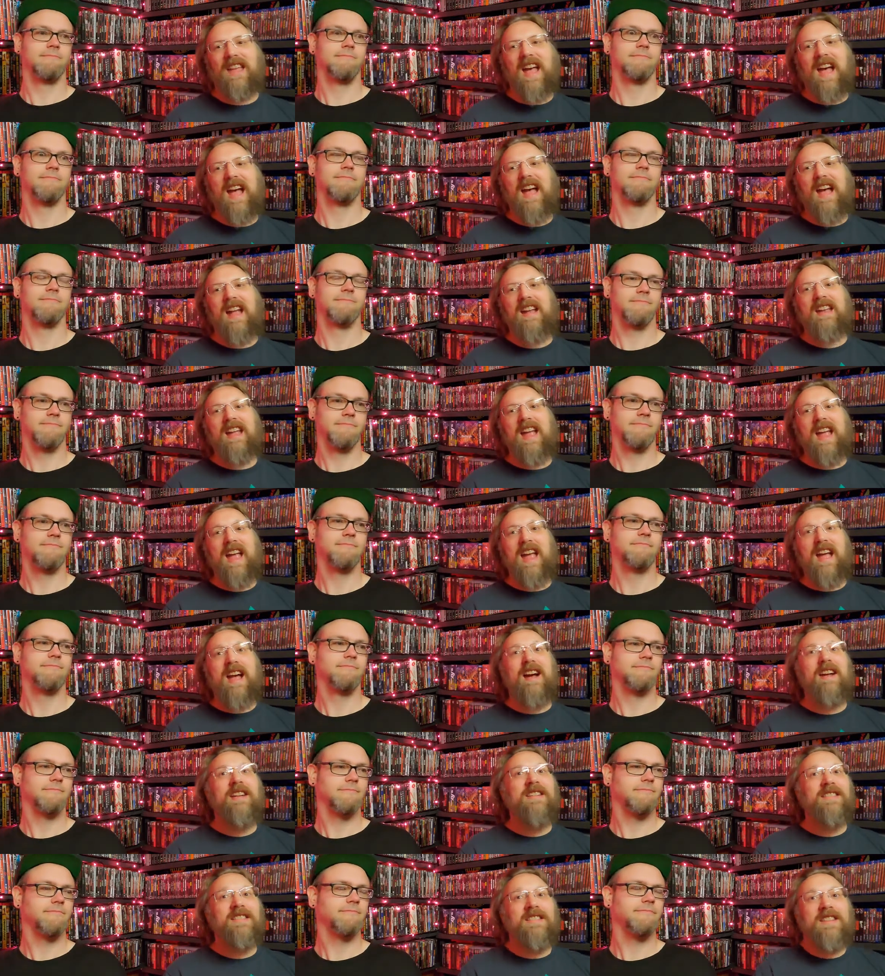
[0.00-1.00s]
Speaker 1: that,
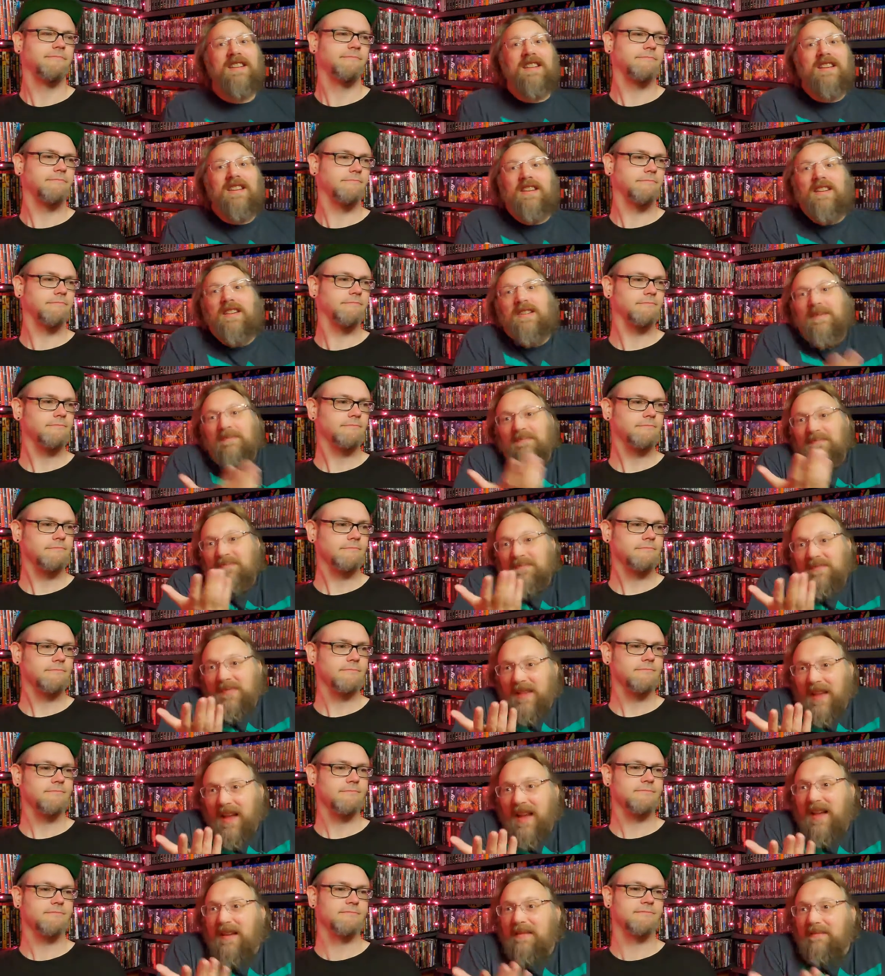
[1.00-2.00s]
and
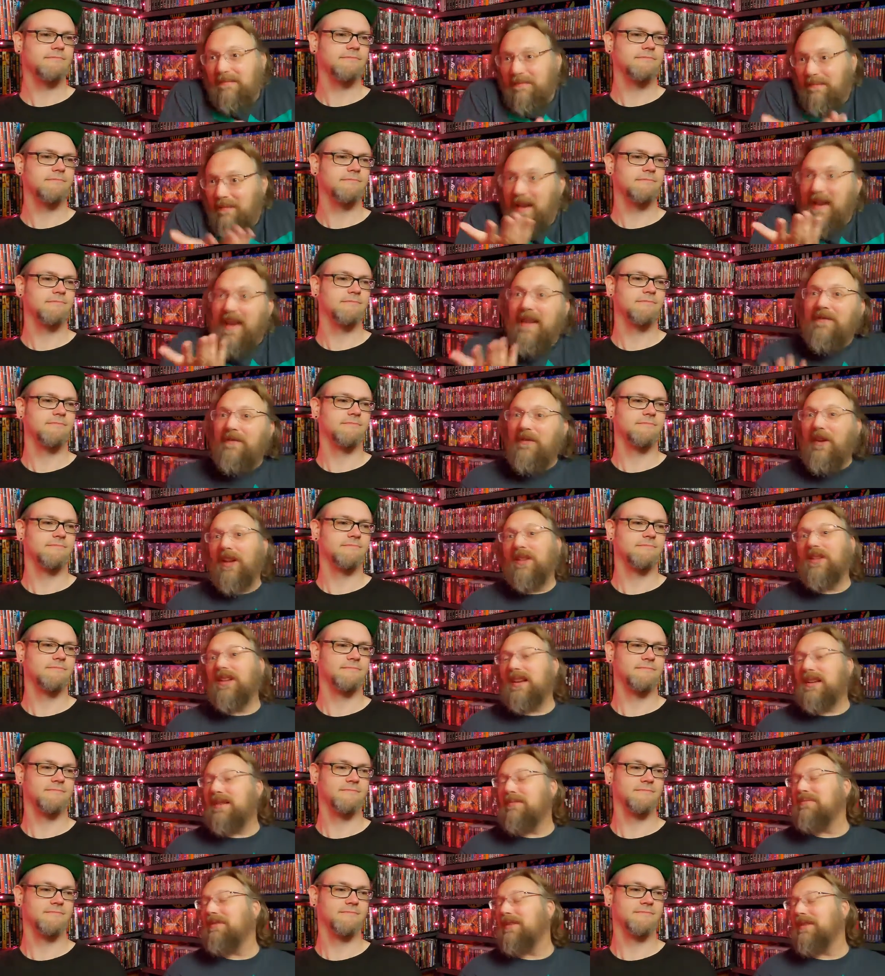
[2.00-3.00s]
it felt
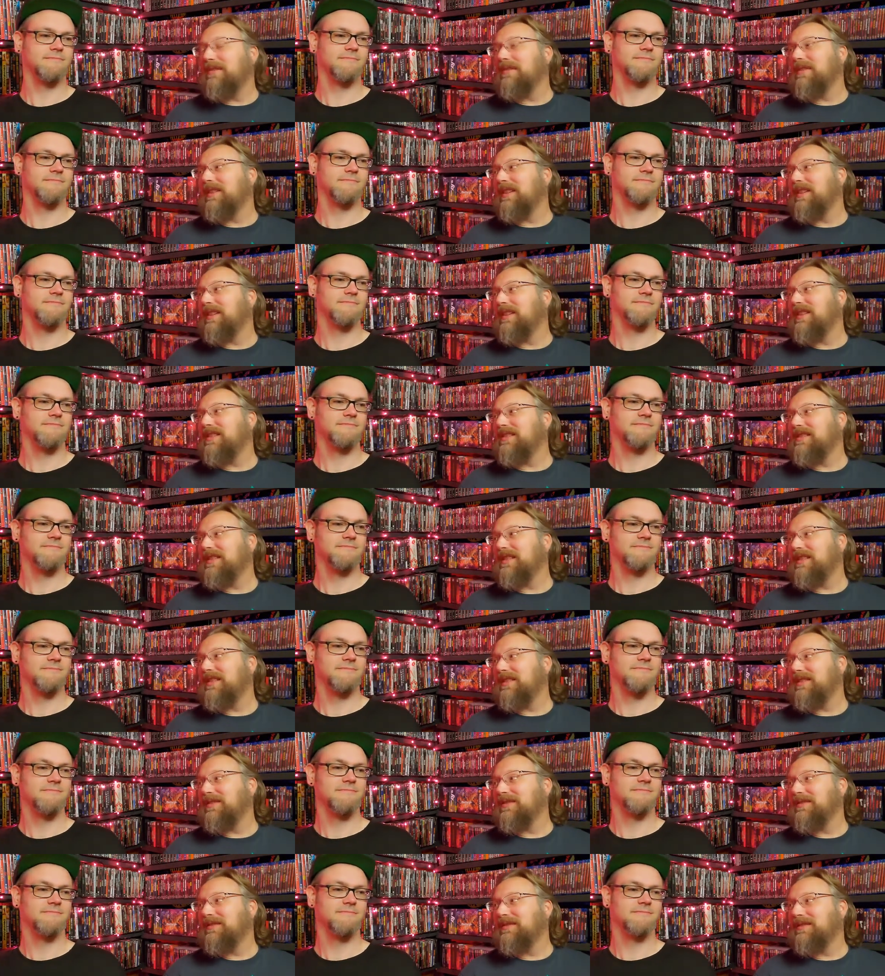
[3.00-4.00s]
like a pretty realistic
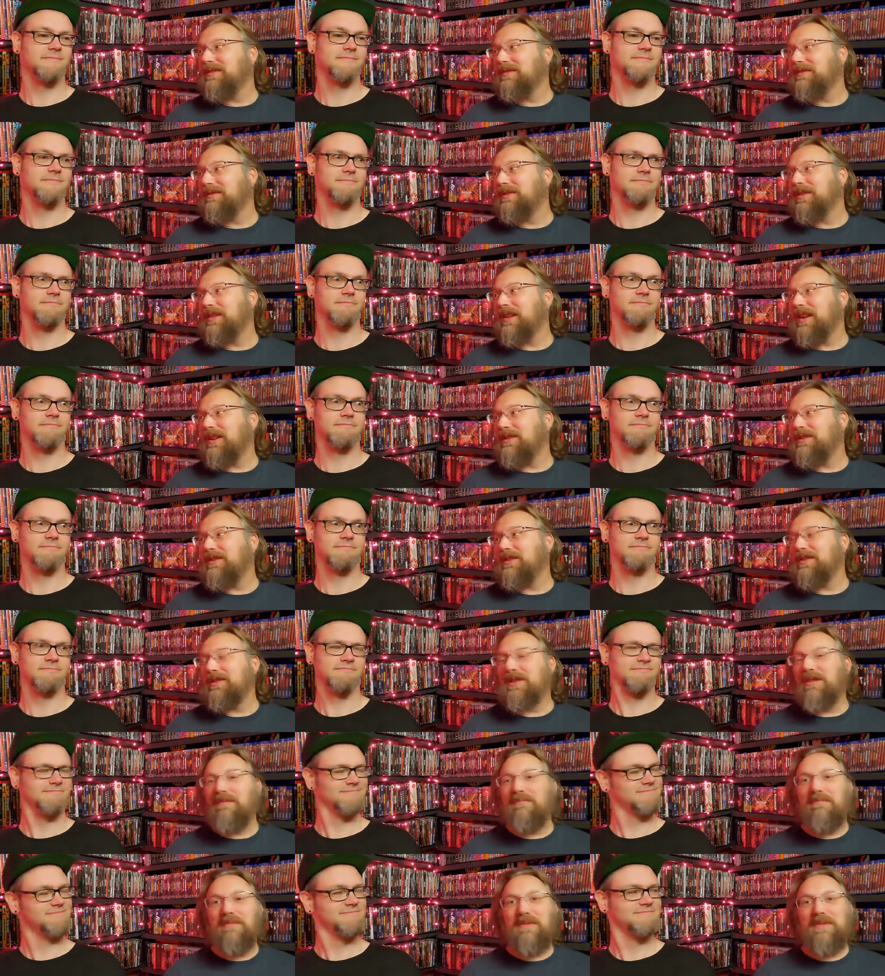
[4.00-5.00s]

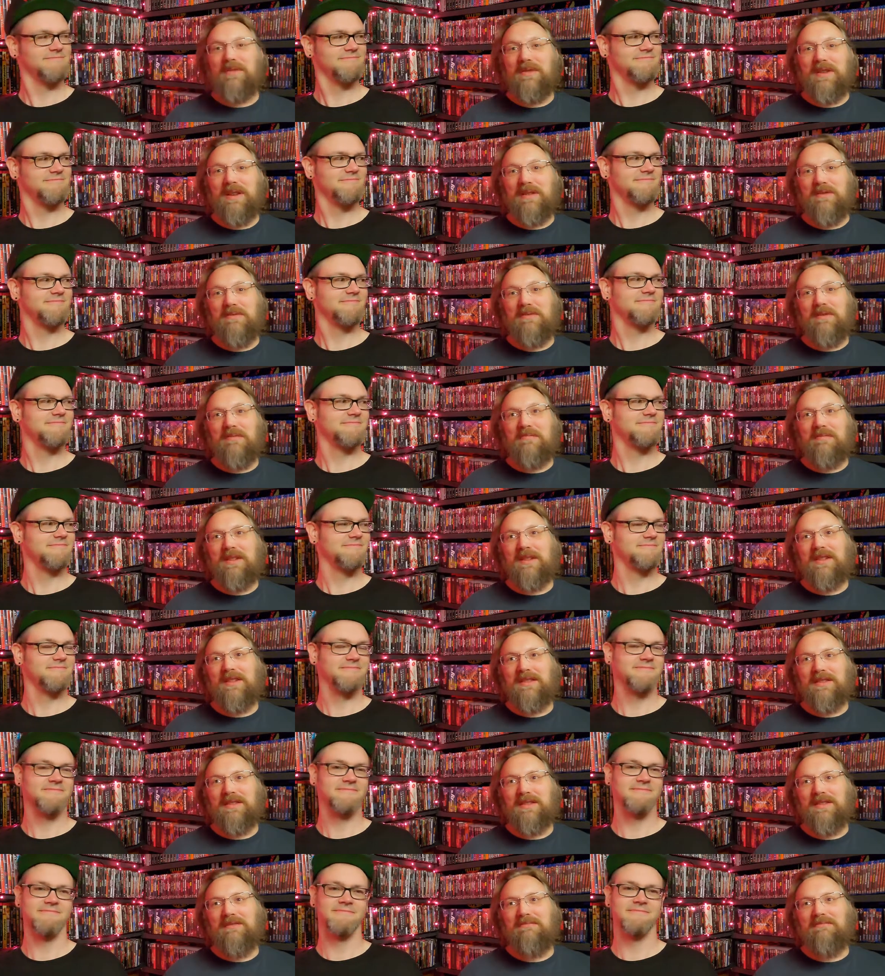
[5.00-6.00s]
relationship between a woman and
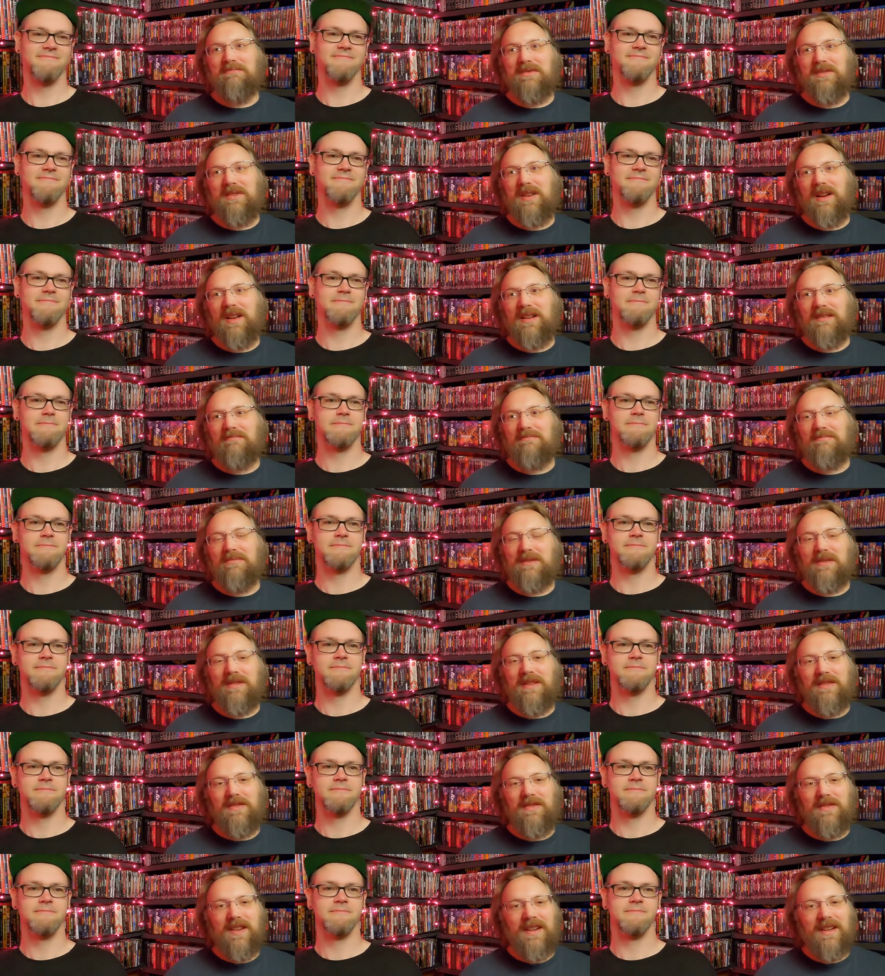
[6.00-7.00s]
a giant
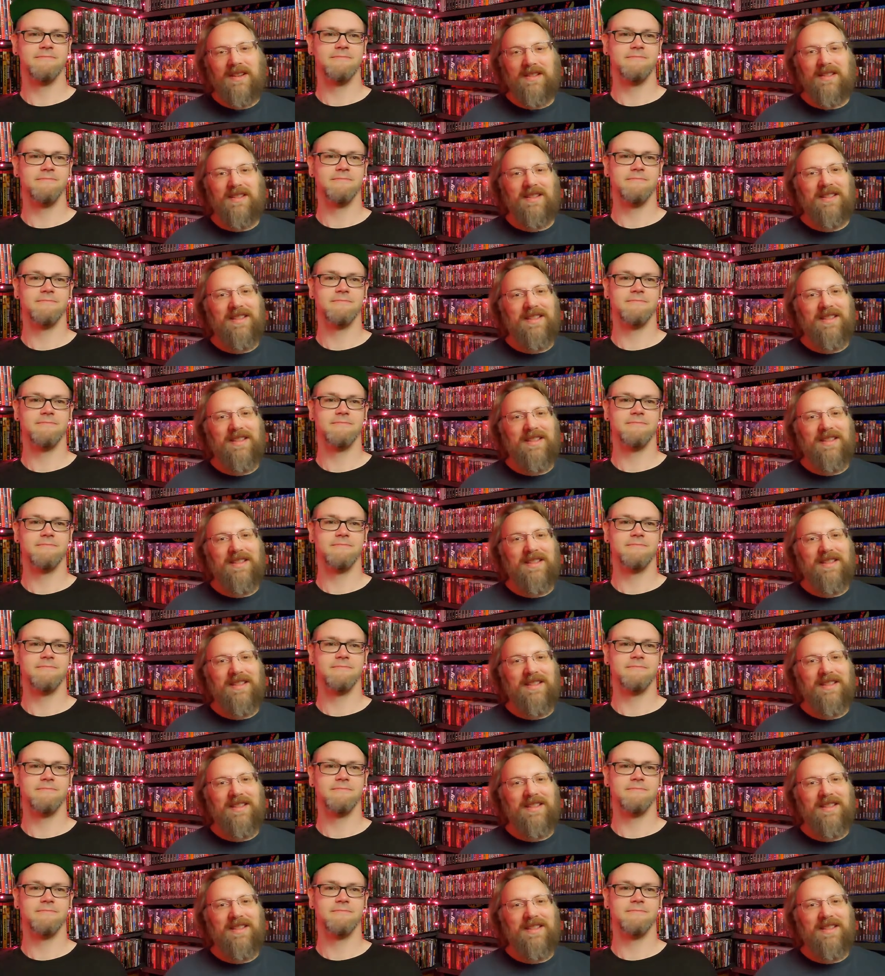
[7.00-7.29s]
blurry finger.